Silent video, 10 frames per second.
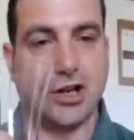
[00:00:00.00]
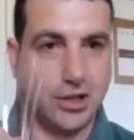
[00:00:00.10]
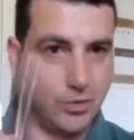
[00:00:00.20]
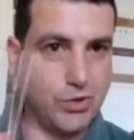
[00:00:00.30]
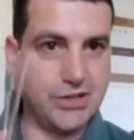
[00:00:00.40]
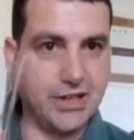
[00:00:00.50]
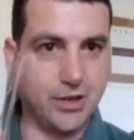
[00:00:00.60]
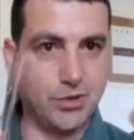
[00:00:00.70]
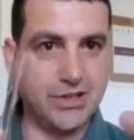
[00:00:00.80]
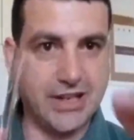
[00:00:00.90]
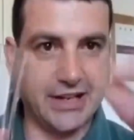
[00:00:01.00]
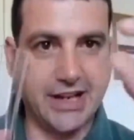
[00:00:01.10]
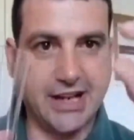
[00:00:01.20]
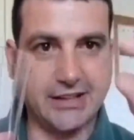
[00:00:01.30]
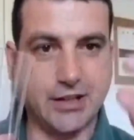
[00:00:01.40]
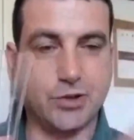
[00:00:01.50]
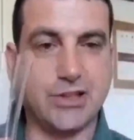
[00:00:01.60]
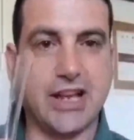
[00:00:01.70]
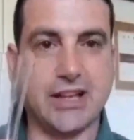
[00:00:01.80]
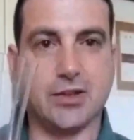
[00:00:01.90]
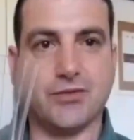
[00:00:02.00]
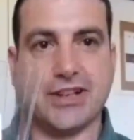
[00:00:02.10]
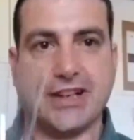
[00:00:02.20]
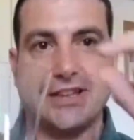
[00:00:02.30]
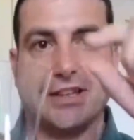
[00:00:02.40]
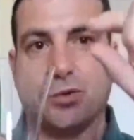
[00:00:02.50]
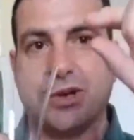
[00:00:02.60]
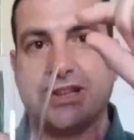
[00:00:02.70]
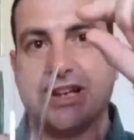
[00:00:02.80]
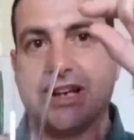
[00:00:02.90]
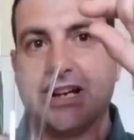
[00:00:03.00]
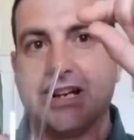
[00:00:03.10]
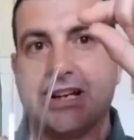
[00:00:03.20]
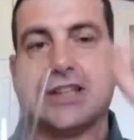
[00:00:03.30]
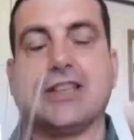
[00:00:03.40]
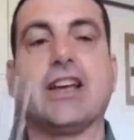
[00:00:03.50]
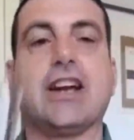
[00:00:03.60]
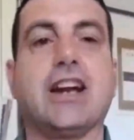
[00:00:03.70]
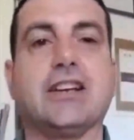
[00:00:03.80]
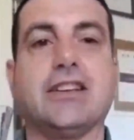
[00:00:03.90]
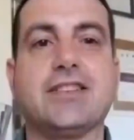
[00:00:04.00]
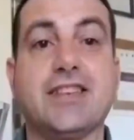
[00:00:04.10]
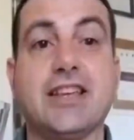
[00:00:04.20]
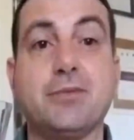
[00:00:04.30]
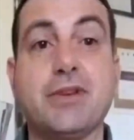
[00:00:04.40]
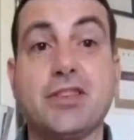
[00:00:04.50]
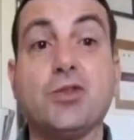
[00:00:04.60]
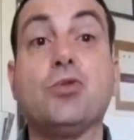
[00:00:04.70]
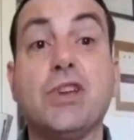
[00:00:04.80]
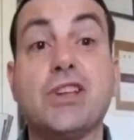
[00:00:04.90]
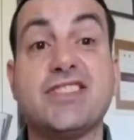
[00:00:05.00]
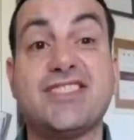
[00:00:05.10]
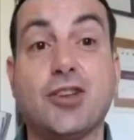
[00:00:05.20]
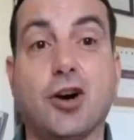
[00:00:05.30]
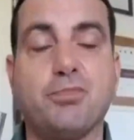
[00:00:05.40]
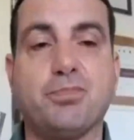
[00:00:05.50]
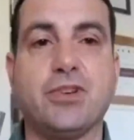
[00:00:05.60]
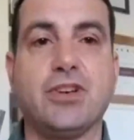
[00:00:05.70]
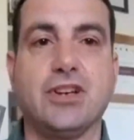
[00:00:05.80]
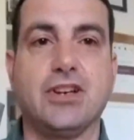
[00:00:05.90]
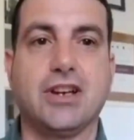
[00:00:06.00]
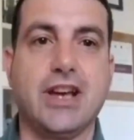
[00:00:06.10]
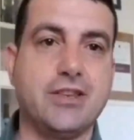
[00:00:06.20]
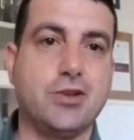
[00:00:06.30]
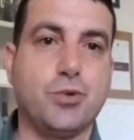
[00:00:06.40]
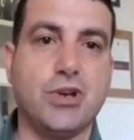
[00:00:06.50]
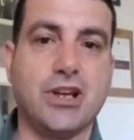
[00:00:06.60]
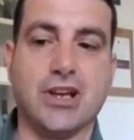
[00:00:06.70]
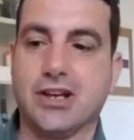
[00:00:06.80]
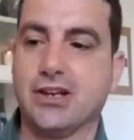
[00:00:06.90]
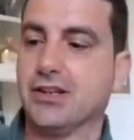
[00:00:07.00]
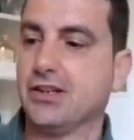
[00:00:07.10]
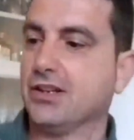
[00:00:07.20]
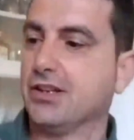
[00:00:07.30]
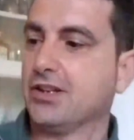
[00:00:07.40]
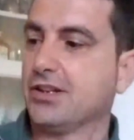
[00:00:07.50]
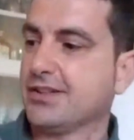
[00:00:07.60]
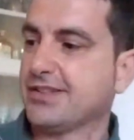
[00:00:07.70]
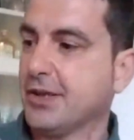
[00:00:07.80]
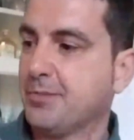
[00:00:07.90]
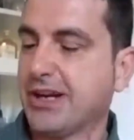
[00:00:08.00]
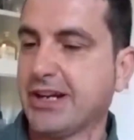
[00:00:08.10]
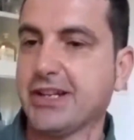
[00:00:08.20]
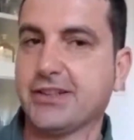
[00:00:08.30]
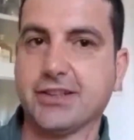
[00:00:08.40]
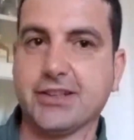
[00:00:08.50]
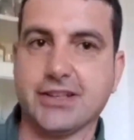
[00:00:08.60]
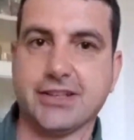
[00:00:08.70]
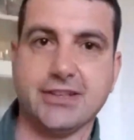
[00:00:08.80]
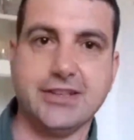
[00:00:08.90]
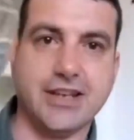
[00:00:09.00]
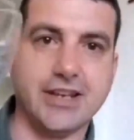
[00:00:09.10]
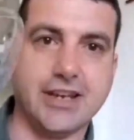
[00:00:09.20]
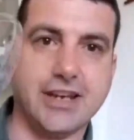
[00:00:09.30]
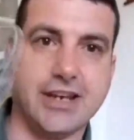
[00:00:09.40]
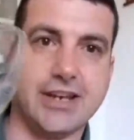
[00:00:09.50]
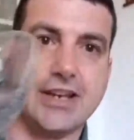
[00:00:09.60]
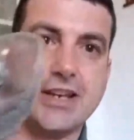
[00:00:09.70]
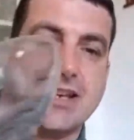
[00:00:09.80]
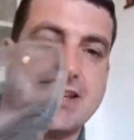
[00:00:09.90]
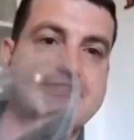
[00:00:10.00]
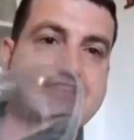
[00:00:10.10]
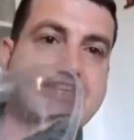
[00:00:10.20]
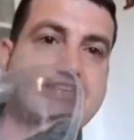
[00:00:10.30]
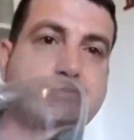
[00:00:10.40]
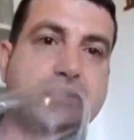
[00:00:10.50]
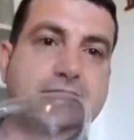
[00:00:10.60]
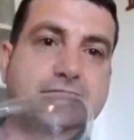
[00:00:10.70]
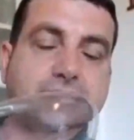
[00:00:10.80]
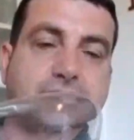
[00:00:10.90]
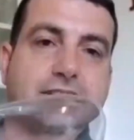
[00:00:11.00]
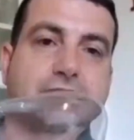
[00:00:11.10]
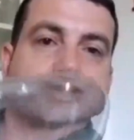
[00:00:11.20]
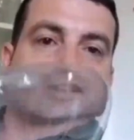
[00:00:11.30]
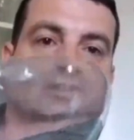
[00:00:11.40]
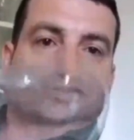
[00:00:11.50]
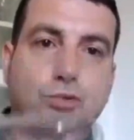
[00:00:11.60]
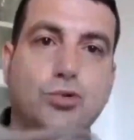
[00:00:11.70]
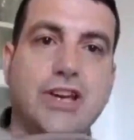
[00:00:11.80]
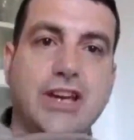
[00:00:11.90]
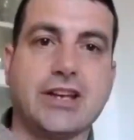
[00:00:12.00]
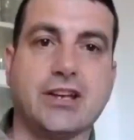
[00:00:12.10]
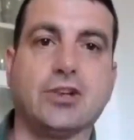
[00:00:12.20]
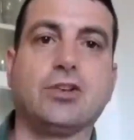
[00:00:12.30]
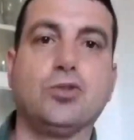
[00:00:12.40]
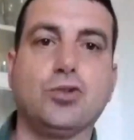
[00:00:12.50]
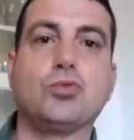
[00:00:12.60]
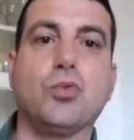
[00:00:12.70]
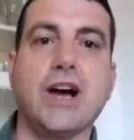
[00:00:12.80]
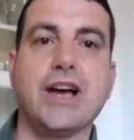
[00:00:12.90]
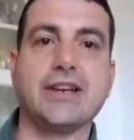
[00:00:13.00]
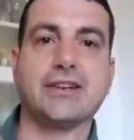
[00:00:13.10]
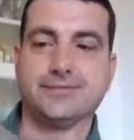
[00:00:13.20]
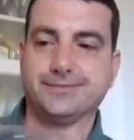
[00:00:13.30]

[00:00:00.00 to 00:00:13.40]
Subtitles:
with the candle, with the light of the candle, when there are the sediment, you will stop and you will separate the sediment to the good wine.